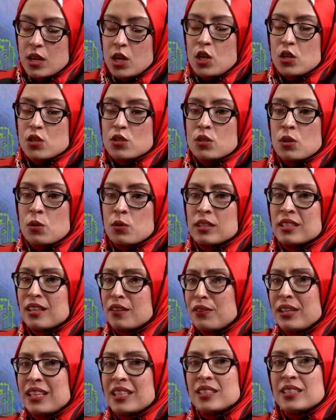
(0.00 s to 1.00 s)
Mm. So the
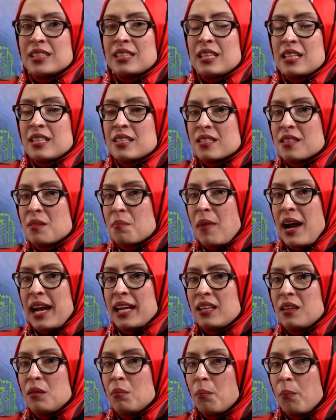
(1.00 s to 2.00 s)
difficulty is the
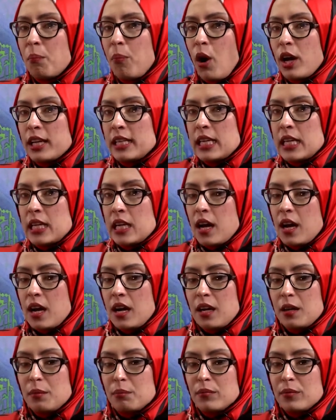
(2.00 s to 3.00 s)
mind and body,
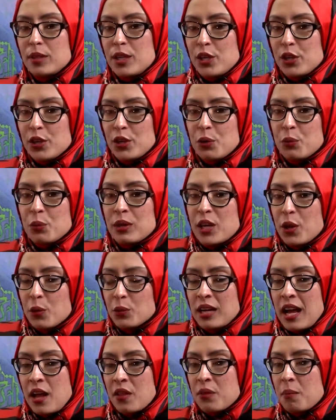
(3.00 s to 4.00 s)
um, you know, we know
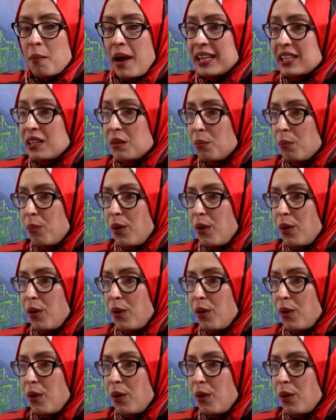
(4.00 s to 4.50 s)
now the mind and